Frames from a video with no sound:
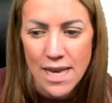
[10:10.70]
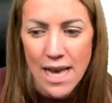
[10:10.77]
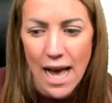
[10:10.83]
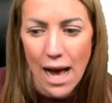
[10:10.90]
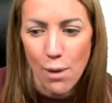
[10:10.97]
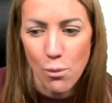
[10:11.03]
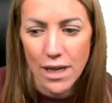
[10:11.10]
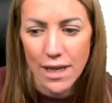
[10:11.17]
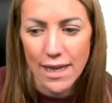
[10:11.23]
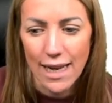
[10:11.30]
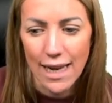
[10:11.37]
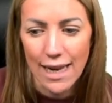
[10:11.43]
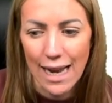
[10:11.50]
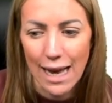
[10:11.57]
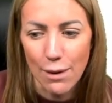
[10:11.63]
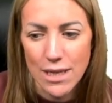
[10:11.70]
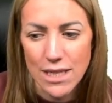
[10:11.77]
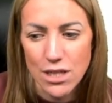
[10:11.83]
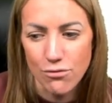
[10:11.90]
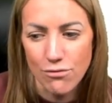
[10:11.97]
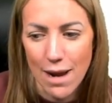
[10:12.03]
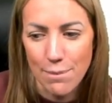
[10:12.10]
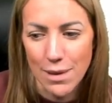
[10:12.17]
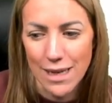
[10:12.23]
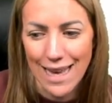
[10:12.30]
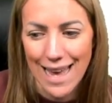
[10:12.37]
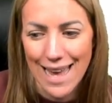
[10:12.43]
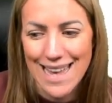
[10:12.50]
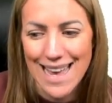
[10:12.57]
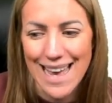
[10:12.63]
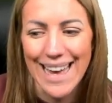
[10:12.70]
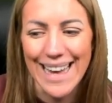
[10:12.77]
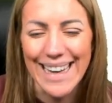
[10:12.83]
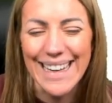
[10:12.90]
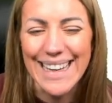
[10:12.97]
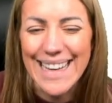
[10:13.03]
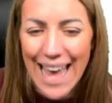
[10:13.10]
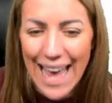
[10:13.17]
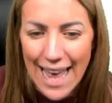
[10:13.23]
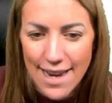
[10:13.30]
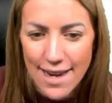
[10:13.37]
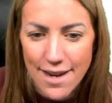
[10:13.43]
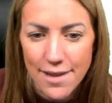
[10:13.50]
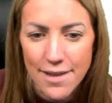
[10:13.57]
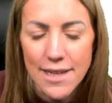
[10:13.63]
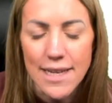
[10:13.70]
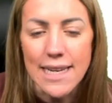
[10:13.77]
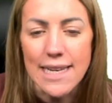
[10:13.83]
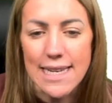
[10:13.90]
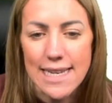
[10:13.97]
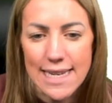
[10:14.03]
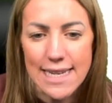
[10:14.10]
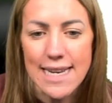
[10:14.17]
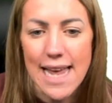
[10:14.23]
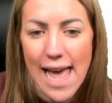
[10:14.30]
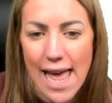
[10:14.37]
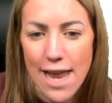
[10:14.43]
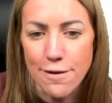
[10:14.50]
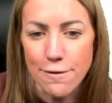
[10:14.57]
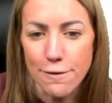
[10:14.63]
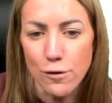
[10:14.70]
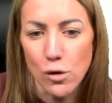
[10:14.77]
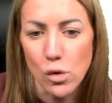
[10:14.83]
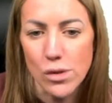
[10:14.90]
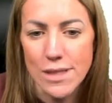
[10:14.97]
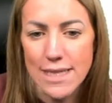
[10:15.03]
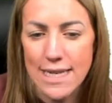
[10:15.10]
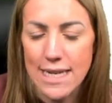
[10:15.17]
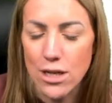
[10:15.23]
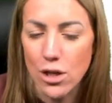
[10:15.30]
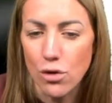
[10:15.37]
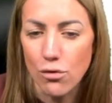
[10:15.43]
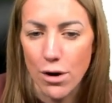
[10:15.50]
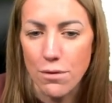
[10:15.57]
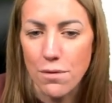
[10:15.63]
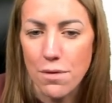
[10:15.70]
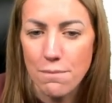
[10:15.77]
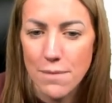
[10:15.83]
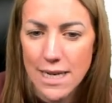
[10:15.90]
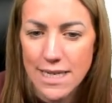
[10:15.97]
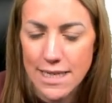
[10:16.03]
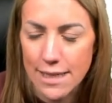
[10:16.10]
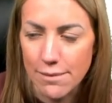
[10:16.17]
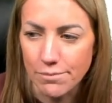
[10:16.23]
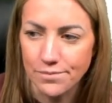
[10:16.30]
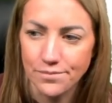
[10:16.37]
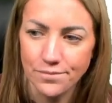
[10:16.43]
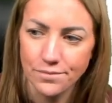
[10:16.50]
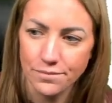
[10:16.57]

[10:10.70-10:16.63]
and we're gonna allow it to replicate again in N14 growth medium.